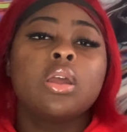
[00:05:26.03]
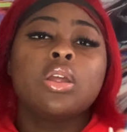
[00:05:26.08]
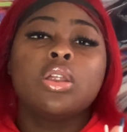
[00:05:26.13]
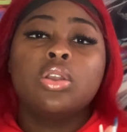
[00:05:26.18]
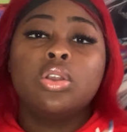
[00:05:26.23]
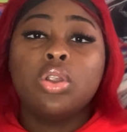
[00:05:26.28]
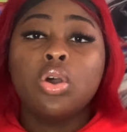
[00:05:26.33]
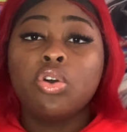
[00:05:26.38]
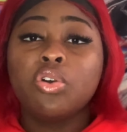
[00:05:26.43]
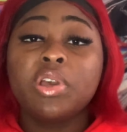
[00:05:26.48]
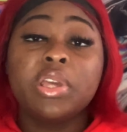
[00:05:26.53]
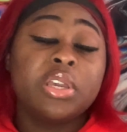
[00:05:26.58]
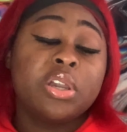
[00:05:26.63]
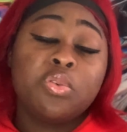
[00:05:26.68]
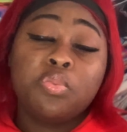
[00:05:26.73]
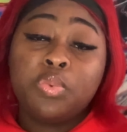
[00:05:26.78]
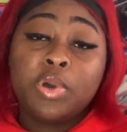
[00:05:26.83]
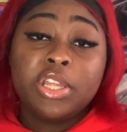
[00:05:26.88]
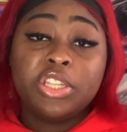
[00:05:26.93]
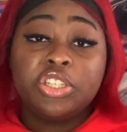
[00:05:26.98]

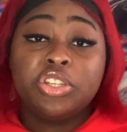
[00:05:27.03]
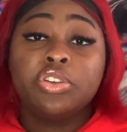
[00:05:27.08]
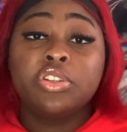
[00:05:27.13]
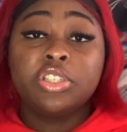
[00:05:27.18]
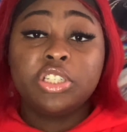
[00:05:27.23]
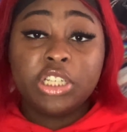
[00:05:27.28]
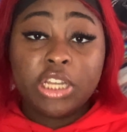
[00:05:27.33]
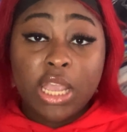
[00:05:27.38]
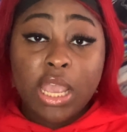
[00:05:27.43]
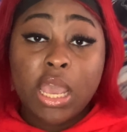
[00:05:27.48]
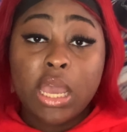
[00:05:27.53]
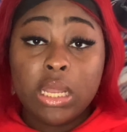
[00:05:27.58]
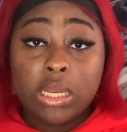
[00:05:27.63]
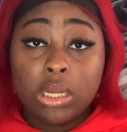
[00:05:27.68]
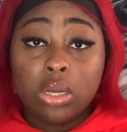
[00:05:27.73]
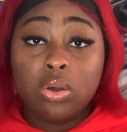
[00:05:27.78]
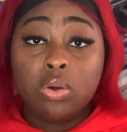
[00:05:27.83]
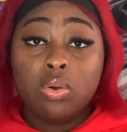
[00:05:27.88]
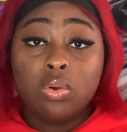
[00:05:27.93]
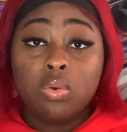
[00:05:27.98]
knowing what your
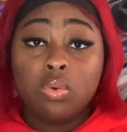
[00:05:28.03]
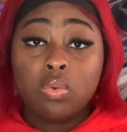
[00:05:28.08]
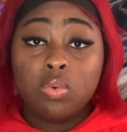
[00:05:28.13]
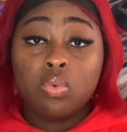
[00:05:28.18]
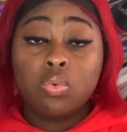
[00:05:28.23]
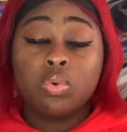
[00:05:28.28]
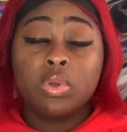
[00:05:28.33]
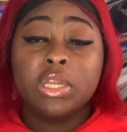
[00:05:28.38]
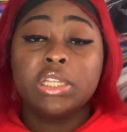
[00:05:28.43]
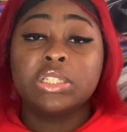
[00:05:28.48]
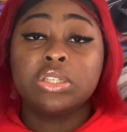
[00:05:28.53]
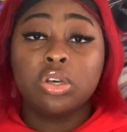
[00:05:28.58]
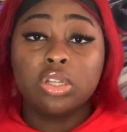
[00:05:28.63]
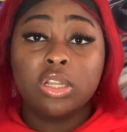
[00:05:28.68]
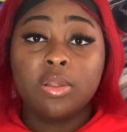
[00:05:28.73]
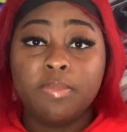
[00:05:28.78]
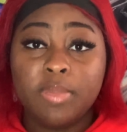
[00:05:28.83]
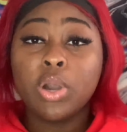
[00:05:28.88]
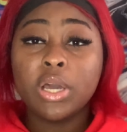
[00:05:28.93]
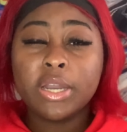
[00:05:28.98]
channel is going
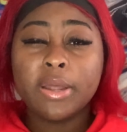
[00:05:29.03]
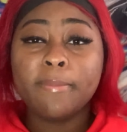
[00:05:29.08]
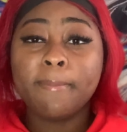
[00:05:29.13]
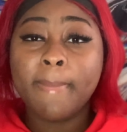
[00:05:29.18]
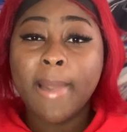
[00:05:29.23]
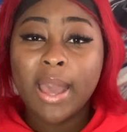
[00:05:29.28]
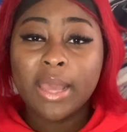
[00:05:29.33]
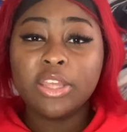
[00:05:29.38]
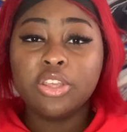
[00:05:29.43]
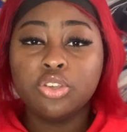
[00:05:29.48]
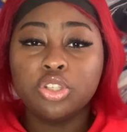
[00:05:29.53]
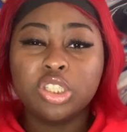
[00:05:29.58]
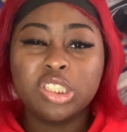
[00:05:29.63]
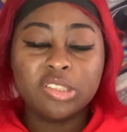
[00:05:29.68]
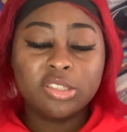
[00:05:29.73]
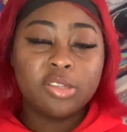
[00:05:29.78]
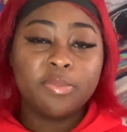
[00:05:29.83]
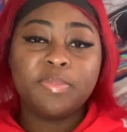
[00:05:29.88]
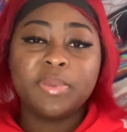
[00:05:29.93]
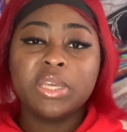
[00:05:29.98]
to be. I want my
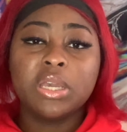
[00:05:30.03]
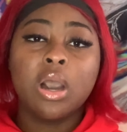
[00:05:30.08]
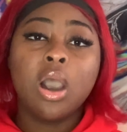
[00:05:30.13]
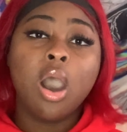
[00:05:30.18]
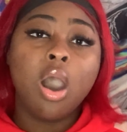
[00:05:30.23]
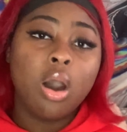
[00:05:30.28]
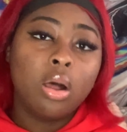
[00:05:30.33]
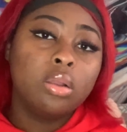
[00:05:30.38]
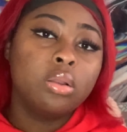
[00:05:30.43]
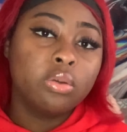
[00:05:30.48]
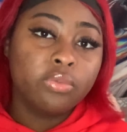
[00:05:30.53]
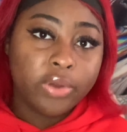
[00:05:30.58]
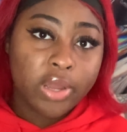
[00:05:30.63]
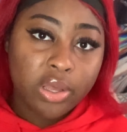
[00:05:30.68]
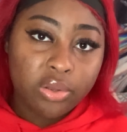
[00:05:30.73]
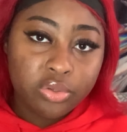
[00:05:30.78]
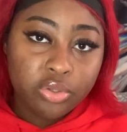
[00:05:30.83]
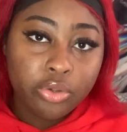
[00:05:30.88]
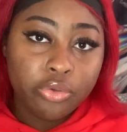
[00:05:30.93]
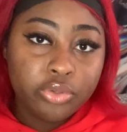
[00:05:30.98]
YouTube to be an
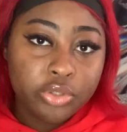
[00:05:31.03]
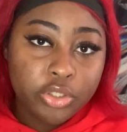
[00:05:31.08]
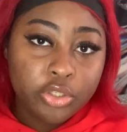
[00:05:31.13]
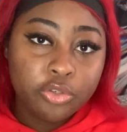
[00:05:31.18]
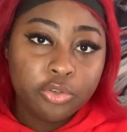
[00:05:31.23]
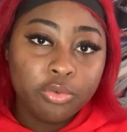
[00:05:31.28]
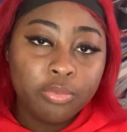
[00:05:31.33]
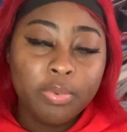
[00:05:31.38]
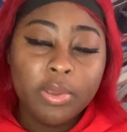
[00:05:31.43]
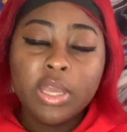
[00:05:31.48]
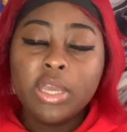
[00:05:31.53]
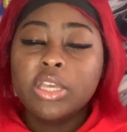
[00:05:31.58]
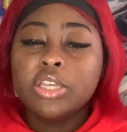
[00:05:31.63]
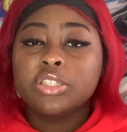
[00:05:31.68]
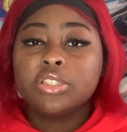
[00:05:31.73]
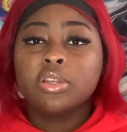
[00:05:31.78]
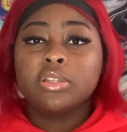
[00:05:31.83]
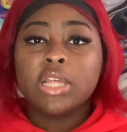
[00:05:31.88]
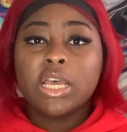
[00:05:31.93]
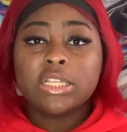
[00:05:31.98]
all-around YouTube.
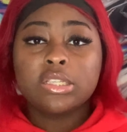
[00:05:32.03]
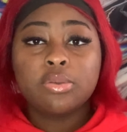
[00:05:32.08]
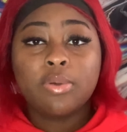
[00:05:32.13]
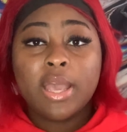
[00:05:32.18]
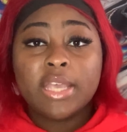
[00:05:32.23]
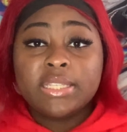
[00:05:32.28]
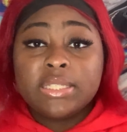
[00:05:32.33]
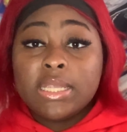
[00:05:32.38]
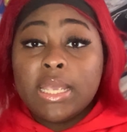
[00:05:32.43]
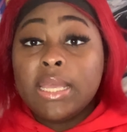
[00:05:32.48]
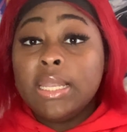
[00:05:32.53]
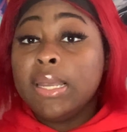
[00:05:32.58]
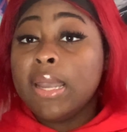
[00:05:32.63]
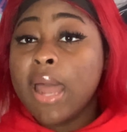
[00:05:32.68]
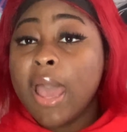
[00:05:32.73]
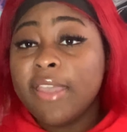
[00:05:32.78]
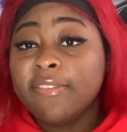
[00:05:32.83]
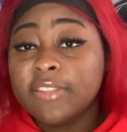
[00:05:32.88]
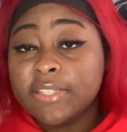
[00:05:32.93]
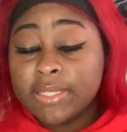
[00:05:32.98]
So that's why I say
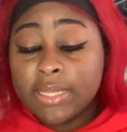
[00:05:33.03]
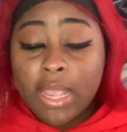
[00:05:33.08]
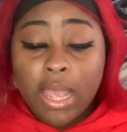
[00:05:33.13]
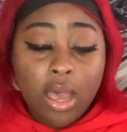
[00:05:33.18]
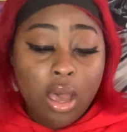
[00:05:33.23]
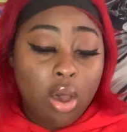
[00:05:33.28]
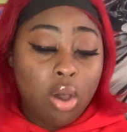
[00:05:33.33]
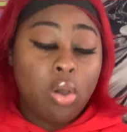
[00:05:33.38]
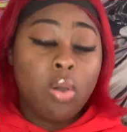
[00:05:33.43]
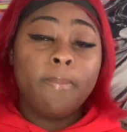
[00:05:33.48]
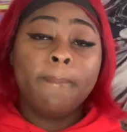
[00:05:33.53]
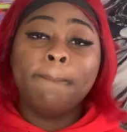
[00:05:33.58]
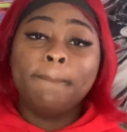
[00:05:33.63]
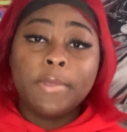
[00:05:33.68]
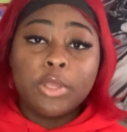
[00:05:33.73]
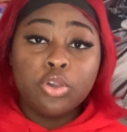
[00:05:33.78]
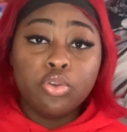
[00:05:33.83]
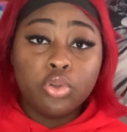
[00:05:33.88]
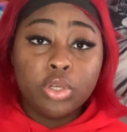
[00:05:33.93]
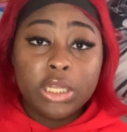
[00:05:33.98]
lifestyle,
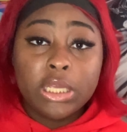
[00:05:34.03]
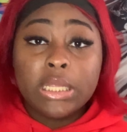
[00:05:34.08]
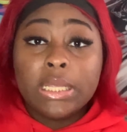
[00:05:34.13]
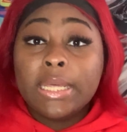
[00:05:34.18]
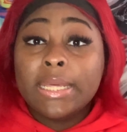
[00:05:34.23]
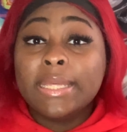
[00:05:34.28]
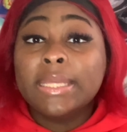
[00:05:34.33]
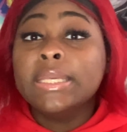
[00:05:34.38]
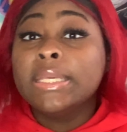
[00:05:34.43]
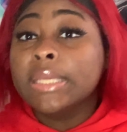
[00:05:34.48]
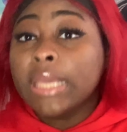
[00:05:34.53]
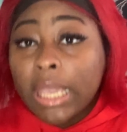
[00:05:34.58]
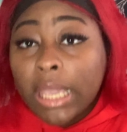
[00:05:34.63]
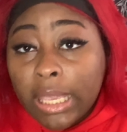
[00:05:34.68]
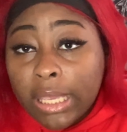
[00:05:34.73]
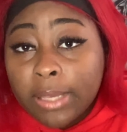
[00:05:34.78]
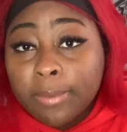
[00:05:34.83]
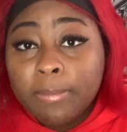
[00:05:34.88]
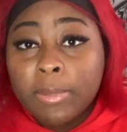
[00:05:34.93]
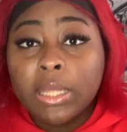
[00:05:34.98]
beauty,
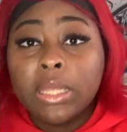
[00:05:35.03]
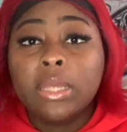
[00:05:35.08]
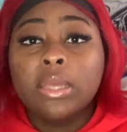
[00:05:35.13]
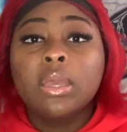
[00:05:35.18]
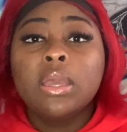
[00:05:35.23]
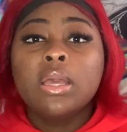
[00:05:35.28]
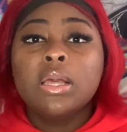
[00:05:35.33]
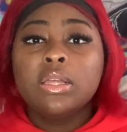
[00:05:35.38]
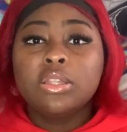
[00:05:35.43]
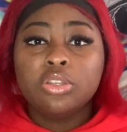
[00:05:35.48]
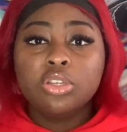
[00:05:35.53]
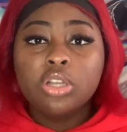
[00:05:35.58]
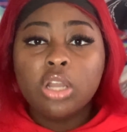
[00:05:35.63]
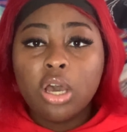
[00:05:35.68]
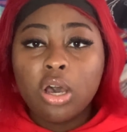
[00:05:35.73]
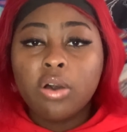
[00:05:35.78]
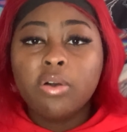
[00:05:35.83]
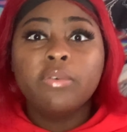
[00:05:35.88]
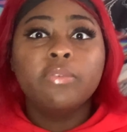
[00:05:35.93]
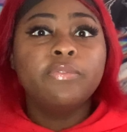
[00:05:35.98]
gaming, you
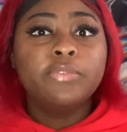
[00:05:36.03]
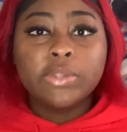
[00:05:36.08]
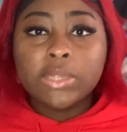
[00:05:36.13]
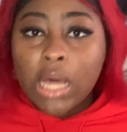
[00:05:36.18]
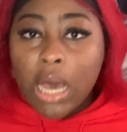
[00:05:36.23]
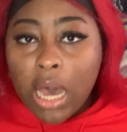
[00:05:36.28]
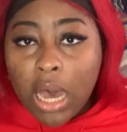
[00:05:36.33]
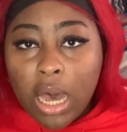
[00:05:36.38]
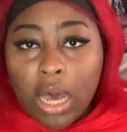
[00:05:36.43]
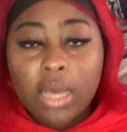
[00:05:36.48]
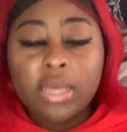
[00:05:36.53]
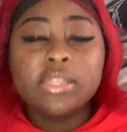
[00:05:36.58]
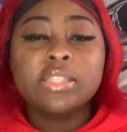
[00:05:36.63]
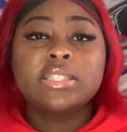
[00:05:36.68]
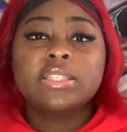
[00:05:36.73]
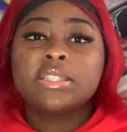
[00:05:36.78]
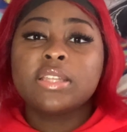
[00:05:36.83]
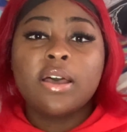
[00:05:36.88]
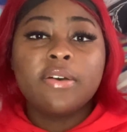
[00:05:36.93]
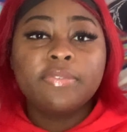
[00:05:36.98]
know, vlogs,
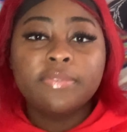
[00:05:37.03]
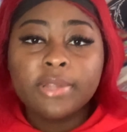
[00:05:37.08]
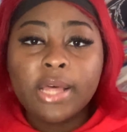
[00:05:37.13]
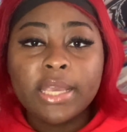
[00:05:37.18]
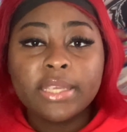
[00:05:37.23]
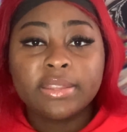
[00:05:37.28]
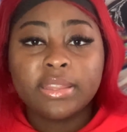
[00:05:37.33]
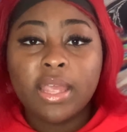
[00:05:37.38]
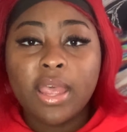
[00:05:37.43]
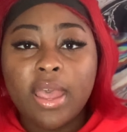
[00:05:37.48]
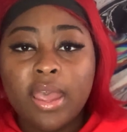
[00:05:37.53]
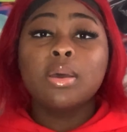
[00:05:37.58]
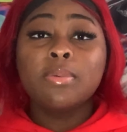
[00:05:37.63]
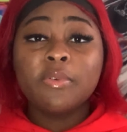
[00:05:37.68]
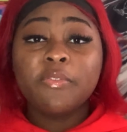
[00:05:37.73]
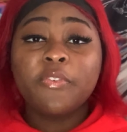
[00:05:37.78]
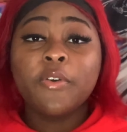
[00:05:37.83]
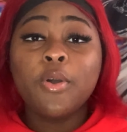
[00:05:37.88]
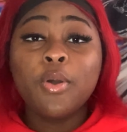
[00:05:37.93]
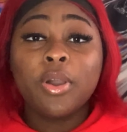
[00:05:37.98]
stuff like that.
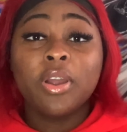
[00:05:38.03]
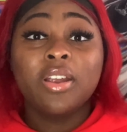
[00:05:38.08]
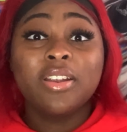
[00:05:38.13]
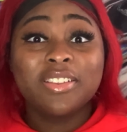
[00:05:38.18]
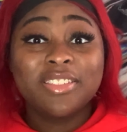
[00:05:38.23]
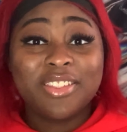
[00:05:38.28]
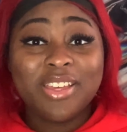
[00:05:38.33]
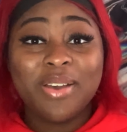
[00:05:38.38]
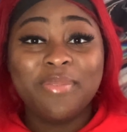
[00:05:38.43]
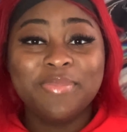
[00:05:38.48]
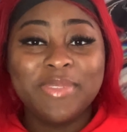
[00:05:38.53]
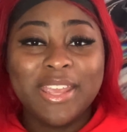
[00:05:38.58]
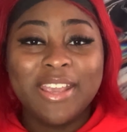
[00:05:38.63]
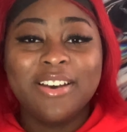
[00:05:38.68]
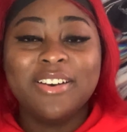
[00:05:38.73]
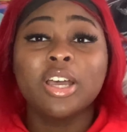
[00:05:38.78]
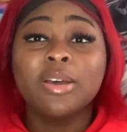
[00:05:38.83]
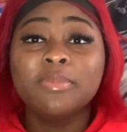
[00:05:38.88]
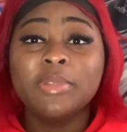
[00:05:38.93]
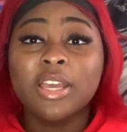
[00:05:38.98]
Number four,
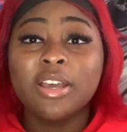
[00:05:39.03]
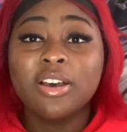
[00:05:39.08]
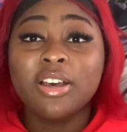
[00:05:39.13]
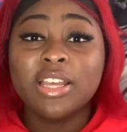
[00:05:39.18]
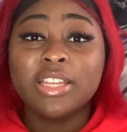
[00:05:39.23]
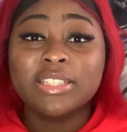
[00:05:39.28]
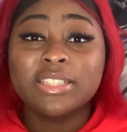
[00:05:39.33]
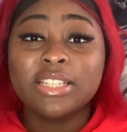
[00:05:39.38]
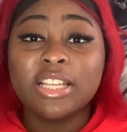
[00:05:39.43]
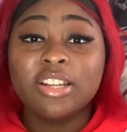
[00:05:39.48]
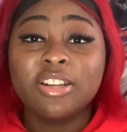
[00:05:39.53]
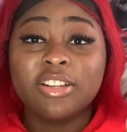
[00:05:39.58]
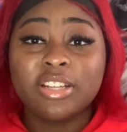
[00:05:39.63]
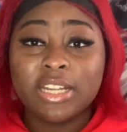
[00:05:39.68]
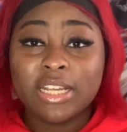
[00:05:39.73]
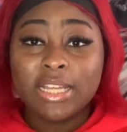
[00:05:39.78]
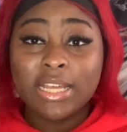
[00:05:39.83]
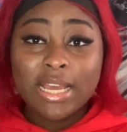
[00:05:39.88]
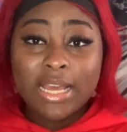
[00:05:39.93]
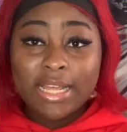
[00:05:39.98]
thumbnail. Thumbnail is
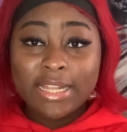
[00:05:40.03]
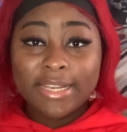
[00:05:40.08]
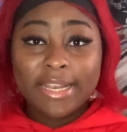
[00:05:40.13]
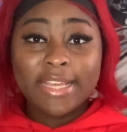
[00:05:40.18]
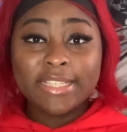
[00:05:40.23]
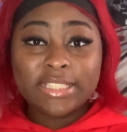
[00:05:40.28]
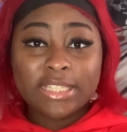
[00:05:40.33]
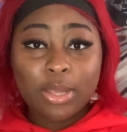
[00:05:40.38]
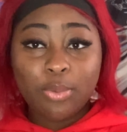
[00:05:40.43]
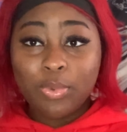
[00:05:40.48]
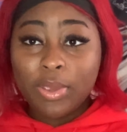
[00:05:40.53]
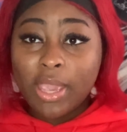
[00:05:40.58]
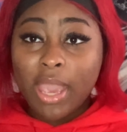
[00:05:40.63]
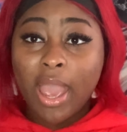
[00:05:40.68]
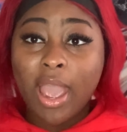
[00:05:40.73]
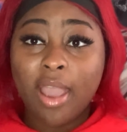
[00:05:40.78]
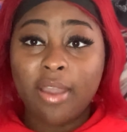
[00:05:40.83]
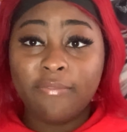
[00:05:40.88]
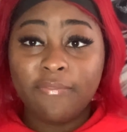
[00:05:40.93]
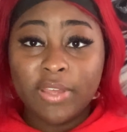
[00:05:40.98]
literally, let's say we
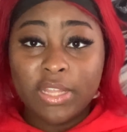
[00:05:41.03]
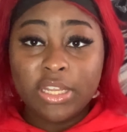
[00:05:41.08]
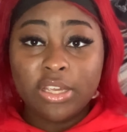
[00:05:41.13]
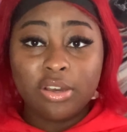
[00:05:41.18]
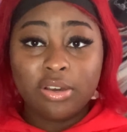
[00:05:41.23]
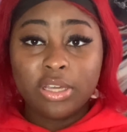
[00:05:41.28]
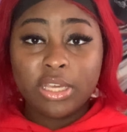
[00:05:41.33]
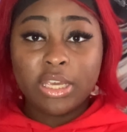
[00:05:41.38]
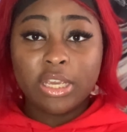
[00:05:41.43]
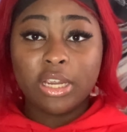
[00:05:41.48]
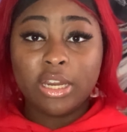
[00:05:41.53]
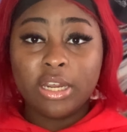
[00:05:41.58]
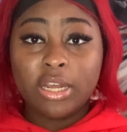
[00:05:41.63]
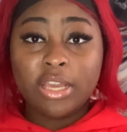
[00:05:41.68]
got our video here